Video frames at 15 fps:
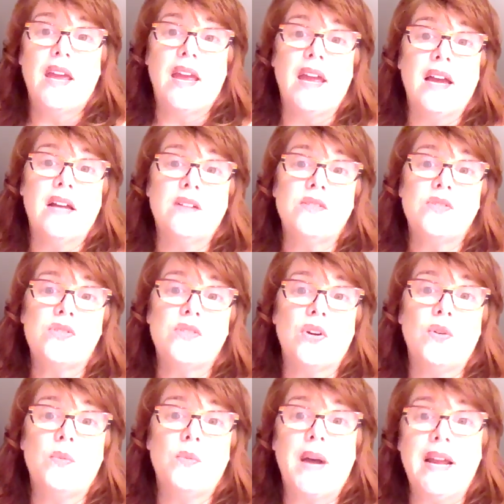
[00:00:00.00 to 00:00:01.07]
and
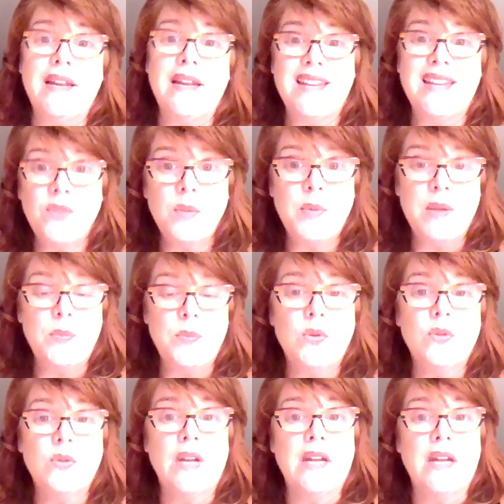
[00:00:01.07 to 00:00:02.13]
so by giving
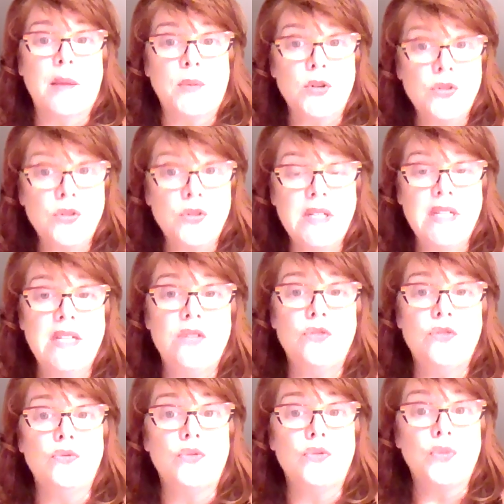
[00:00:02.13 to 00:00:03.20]
people an opportunity
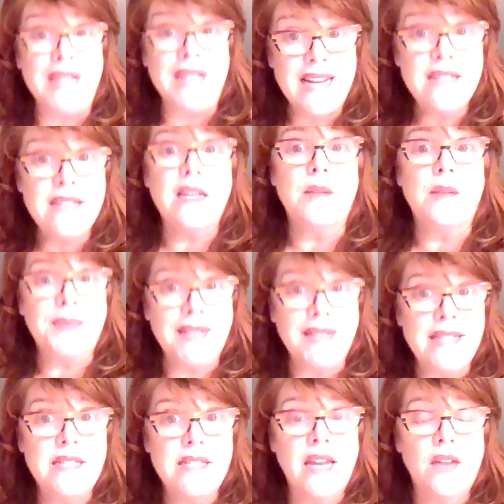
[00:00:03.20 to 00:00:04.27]
to create and
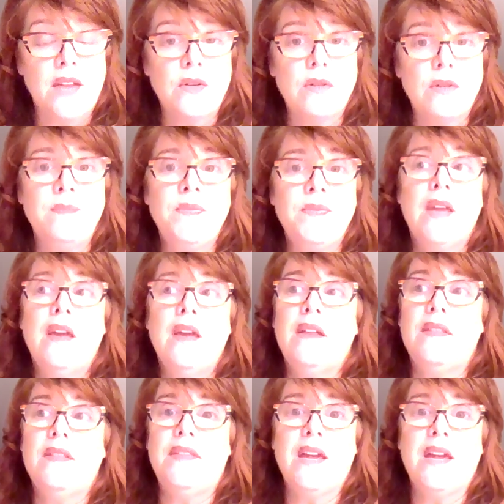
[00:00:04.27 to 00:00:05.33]
play together,
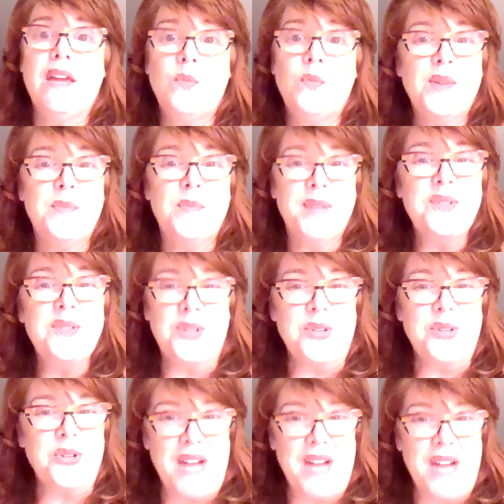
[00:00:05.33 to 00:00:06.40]
they will build
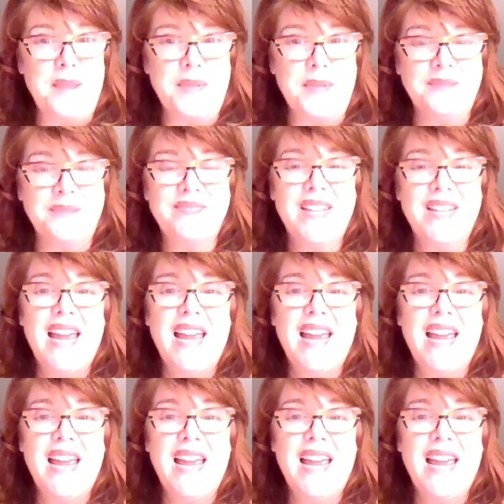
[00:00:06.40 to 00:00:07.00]
social capital.